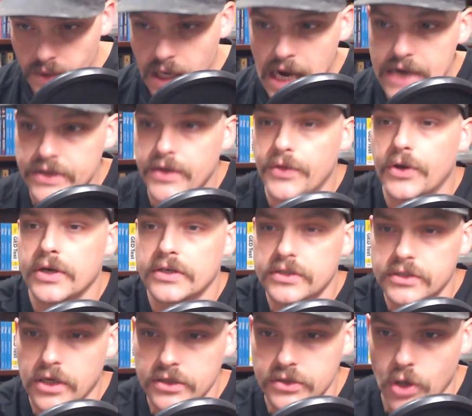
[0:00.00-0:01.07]
And then they're going to
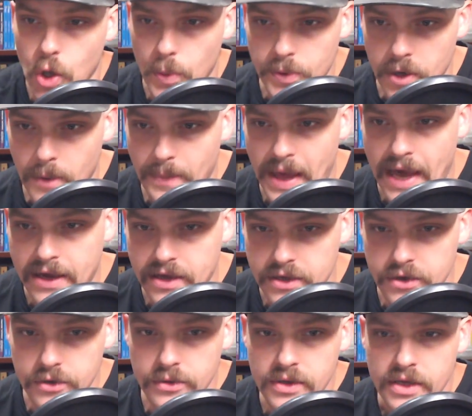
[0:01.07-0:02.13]
start to open up back at
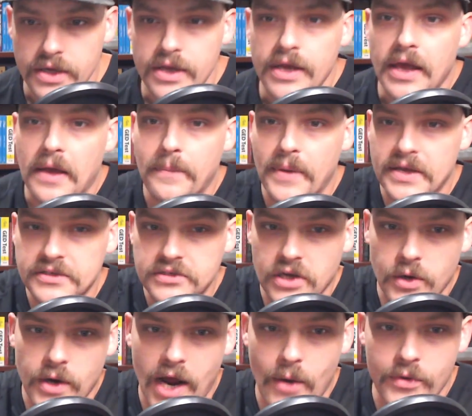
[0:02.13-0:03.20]
you. And based
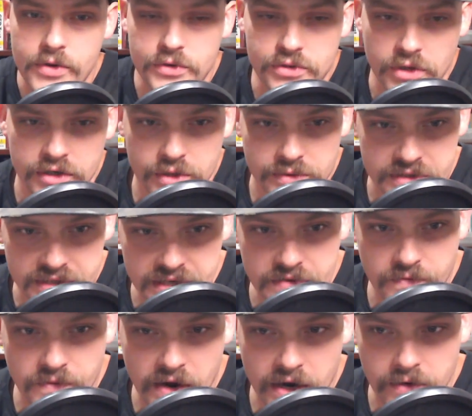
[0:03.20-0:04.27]
on now where you start to
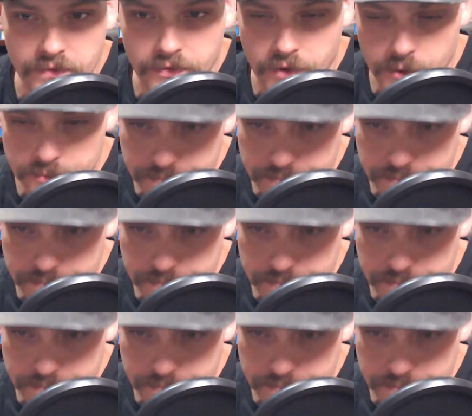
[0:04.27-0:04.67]
receive fire from,